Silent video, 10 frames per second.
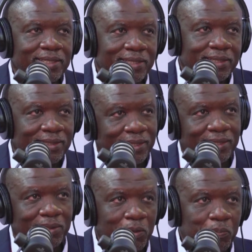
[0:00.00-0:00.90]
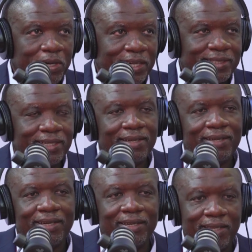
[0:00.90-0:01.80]
the operator
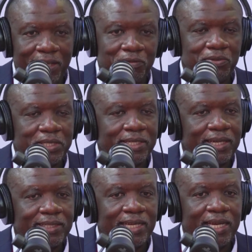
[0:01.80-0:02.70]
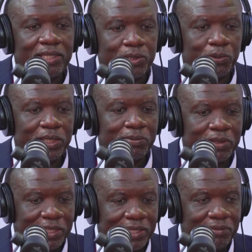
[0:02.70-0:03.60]
and the infrastructure, and do it
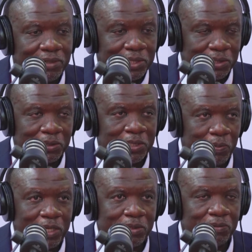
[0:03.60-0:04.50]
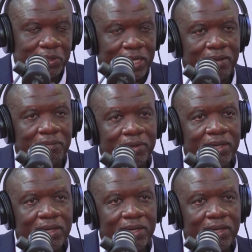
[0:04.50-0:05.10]
within a very short space of time.